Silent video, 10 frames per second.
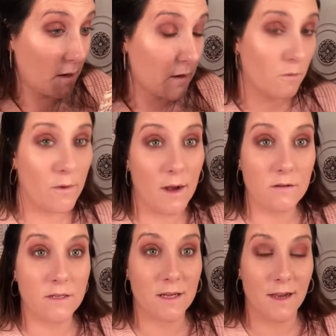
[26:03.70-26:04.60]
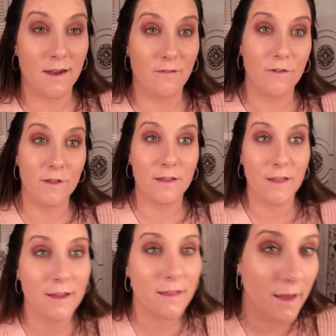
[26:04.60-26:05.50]
Wow, see, I really
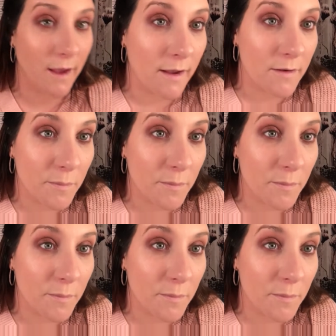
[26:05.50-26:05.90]
like that.